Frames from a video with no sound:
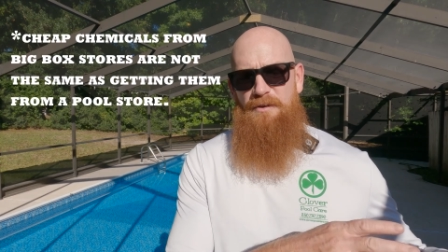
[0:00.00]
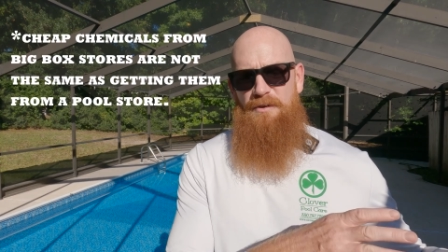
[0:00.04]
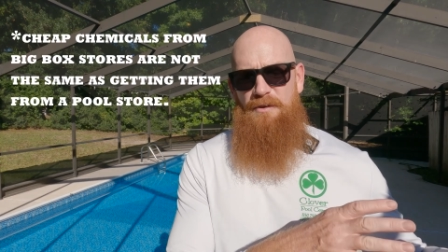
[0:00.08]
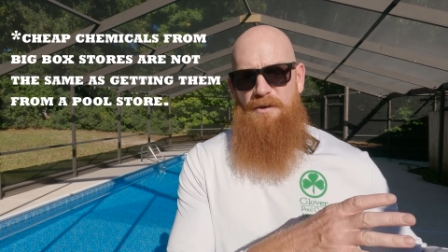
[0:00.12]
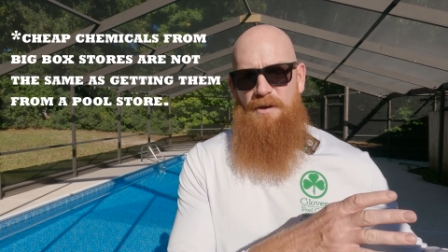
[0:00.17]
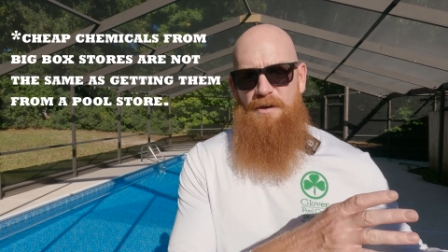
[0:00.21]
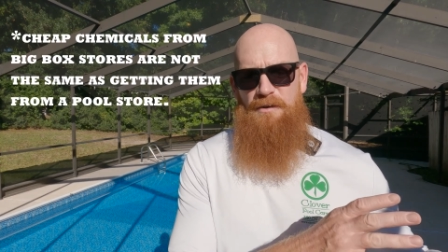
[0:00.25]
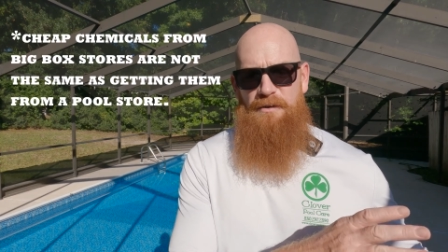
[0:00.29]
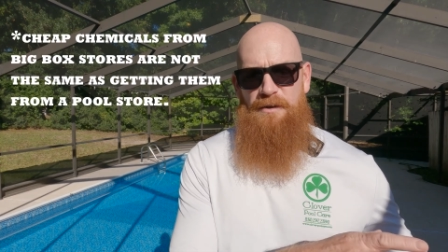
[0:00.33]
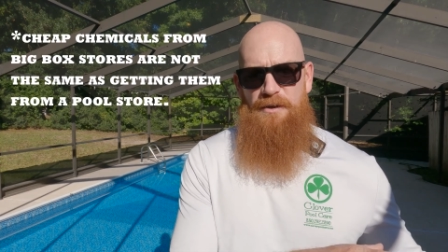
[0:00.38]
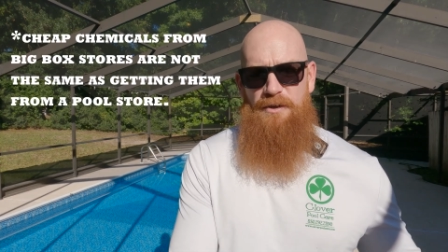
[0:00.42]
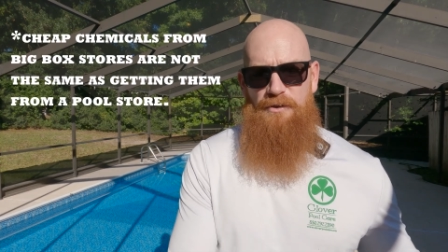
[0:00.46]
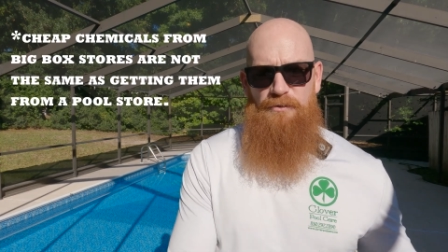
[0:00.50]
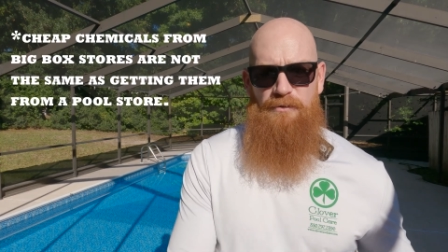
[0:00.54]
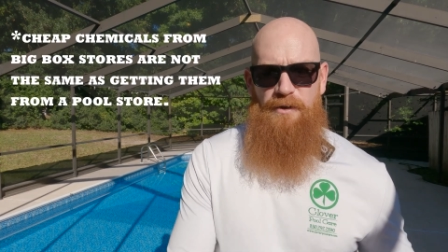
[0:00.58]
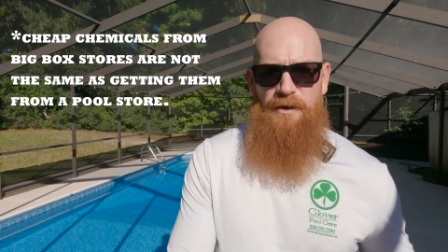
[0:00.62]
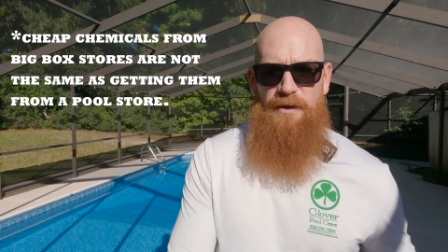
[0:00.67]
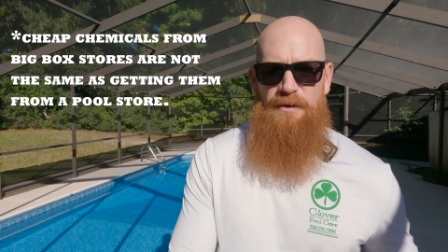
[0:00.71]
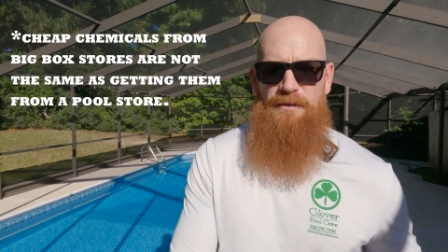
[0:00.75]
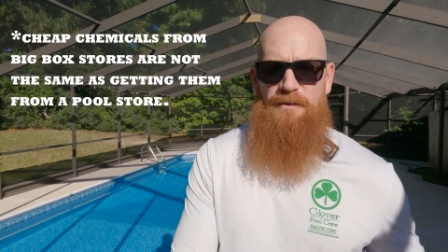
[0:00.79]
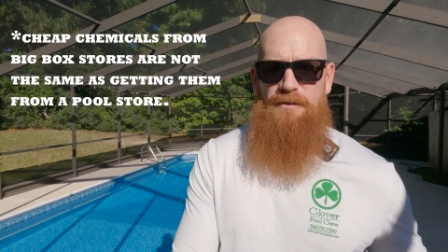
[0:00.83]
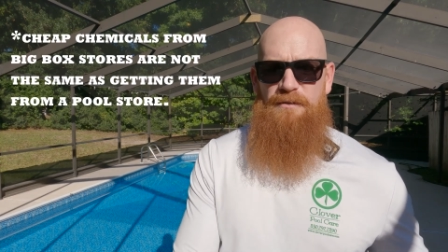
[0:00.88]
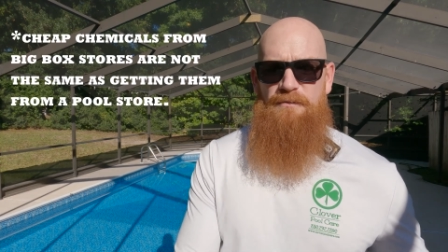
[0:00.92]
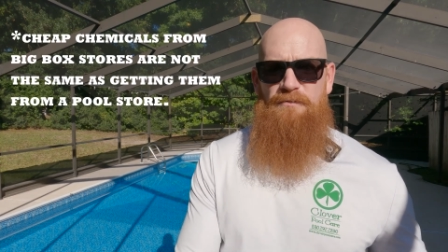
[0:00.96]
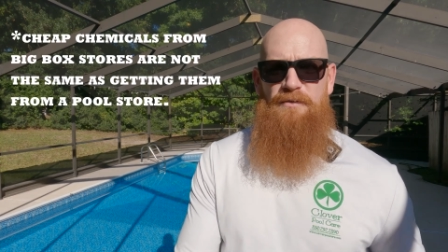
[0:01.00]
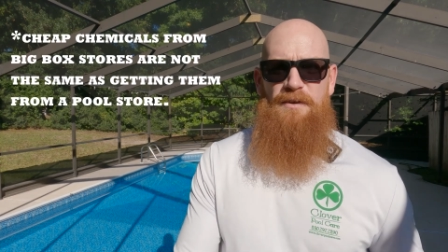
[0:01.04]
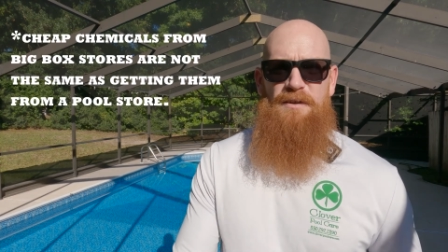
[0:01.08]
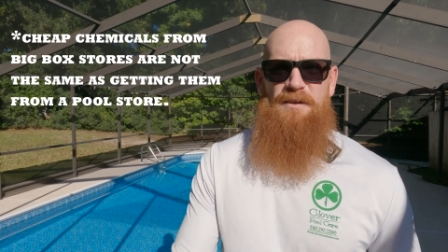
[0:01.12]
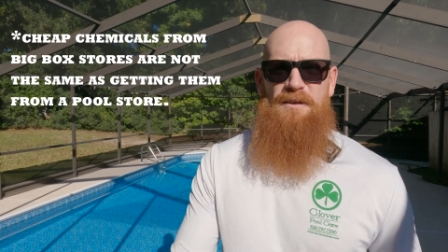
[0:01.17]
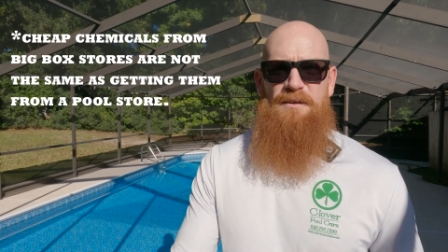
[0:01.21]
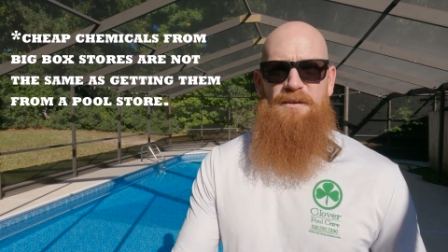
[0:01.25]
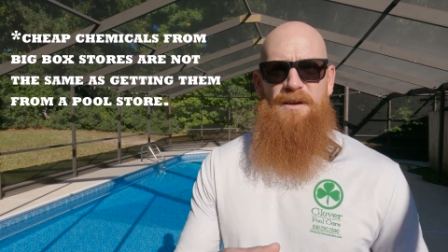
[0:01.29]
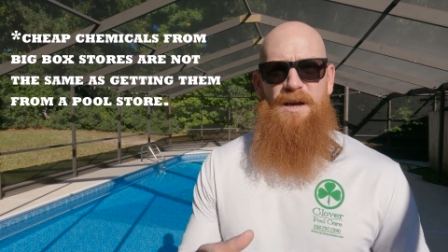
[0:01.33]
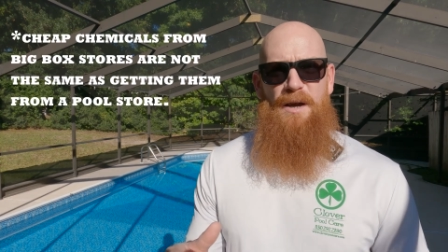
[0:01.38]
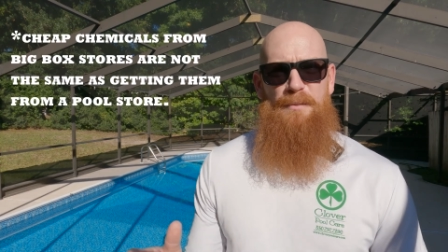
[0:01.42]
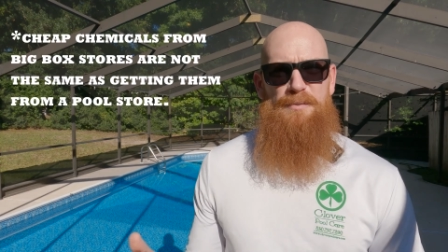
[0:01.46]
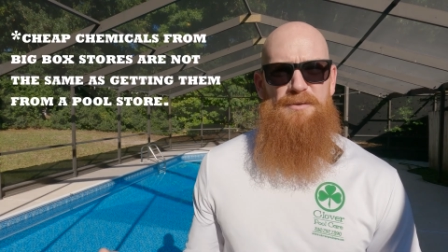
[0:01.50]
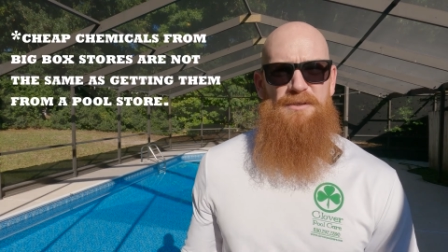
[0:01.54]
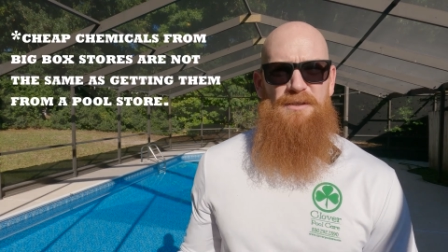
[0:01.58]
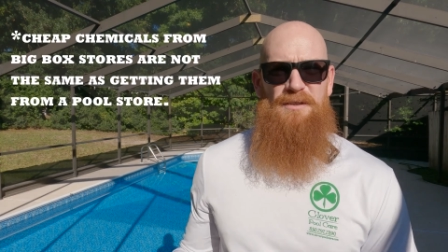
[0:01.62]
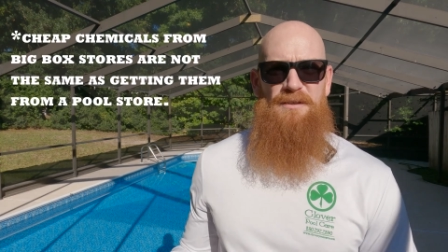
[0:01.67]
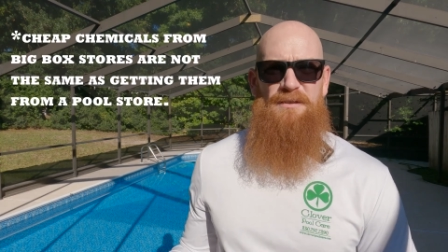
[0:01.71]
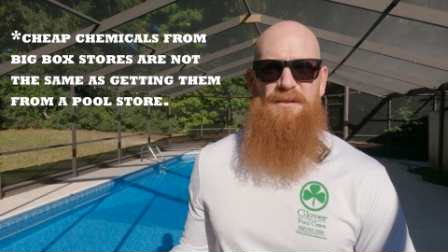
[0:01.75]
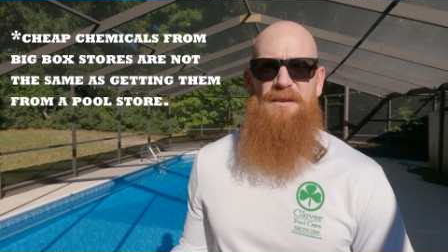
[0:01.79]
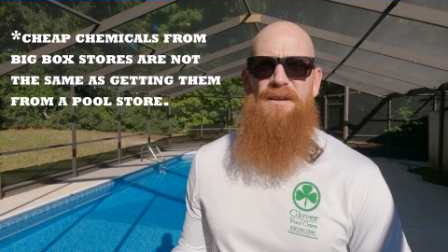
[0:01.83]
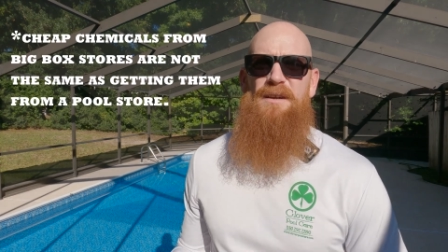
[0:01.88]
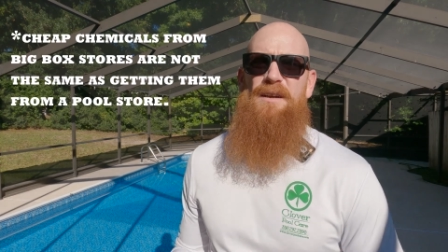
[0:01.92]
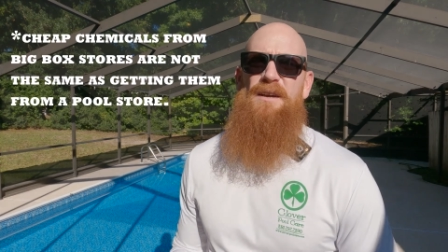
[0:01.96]
are a great convenient
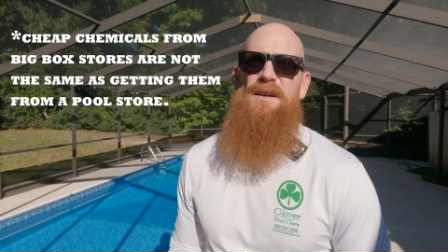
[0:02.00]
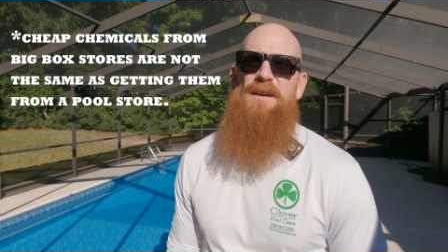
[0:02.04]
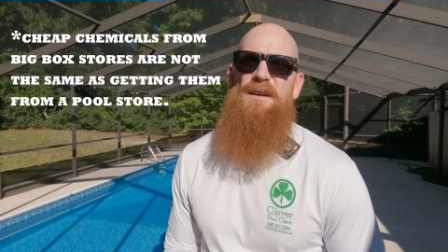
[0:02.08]
option.